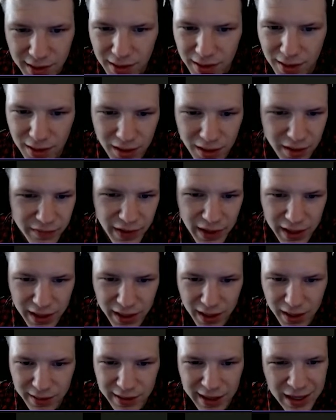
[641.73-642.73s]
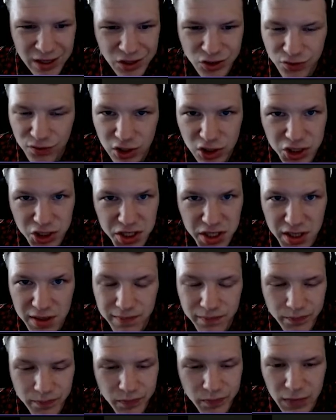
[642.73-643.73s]
Love that gun. The SVG,
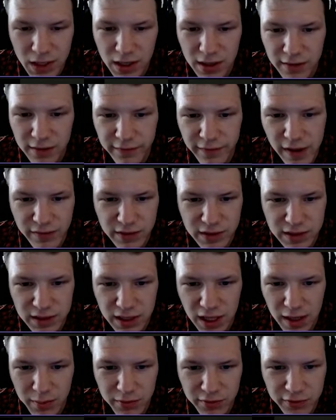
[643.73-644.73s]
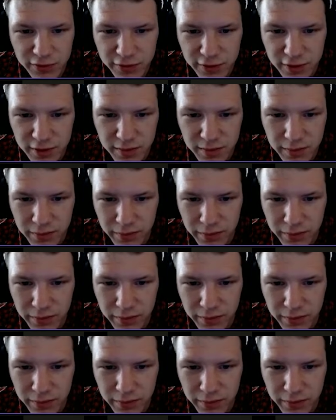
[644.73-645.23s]
favorite sniper from